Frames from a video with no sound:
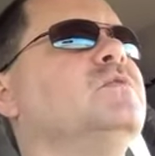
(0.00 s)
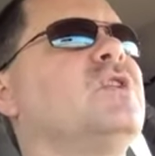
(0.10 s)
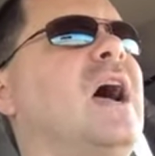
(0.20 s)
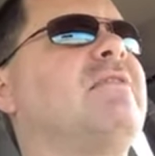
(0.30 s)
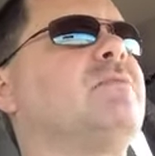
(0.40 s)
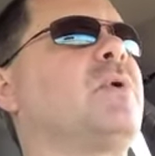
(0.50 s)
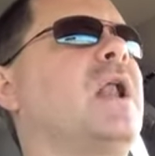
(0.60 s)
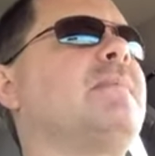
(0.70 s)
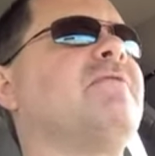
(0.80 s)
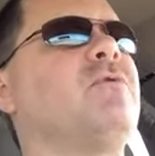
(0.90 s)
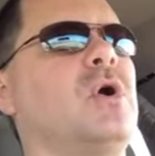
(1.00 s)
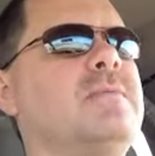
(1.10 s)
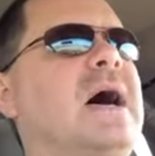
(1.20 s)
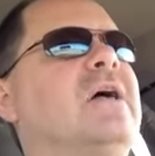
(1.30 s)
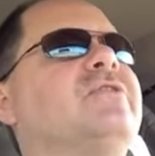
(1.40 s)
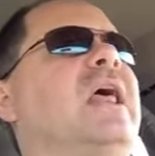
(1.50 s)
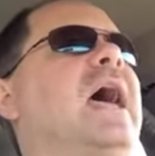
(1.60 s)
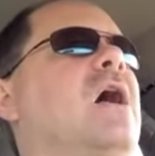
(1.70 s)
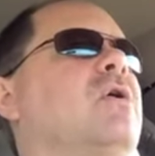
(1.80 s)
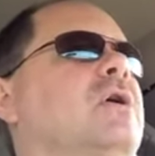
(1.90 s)
Driving probably about 40 miles an
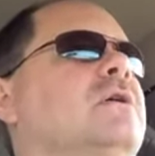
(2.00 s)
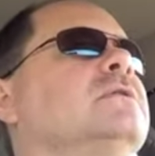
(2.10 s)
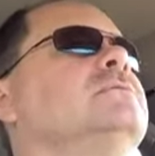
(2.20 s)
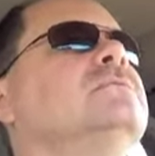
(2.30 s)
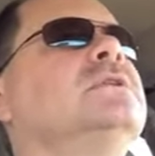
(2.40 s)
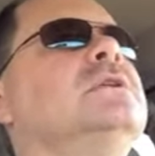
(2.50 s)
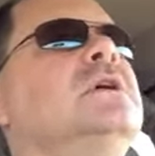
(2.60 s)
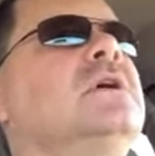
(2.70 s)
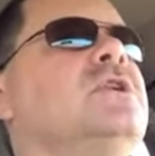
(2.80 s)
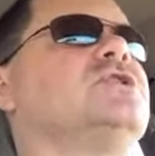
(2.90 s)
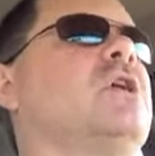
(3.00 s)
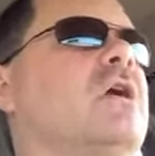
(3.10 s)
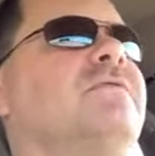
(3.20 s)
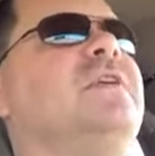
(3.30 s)
hour. Started